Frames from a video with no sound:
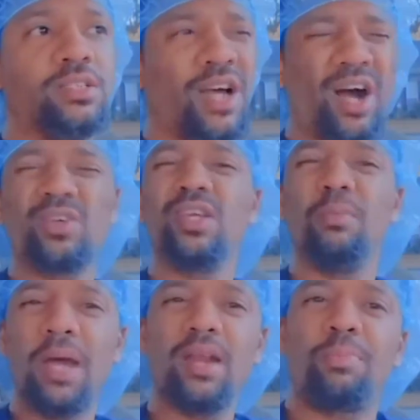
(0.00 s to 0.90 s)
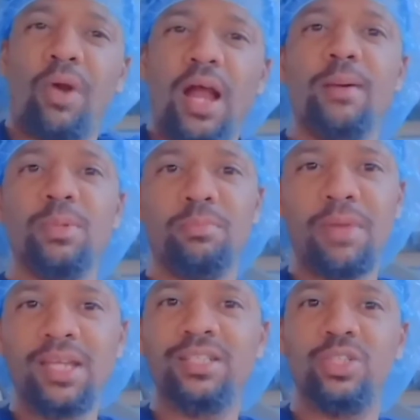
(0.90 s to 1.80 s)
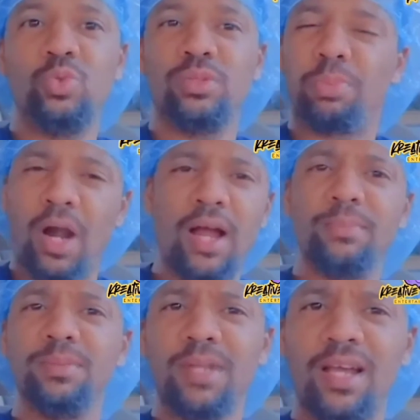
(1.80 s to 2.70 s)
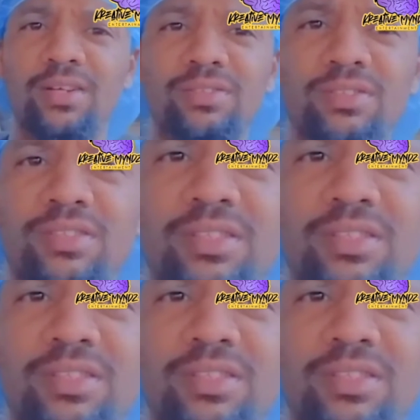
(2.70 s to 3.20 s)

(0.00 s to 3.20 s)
Talking about a problem makes you the problem now?